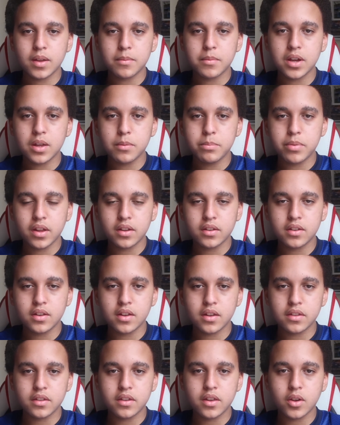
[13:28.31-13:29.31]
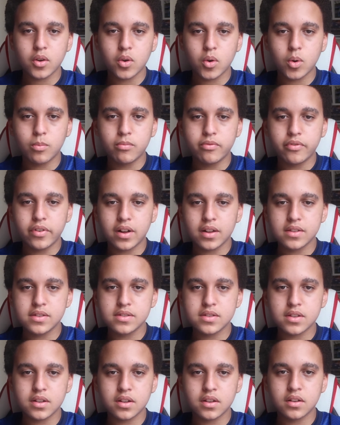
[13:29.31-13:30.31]
my opinion, their home fans
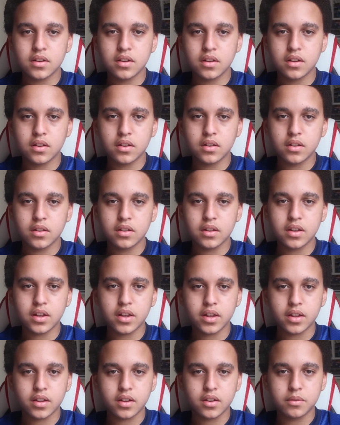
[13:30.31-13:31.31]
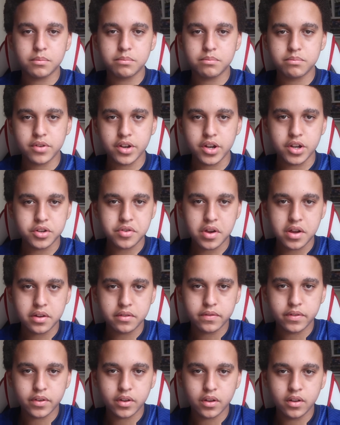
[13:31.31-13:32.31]
are, like, pretty
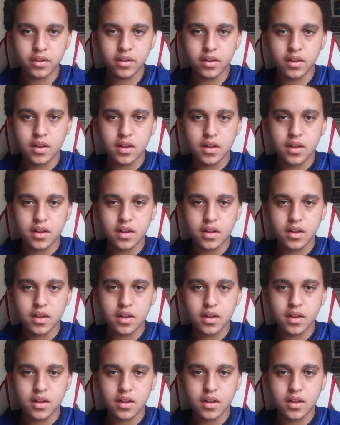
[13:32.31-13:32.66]
dreadful,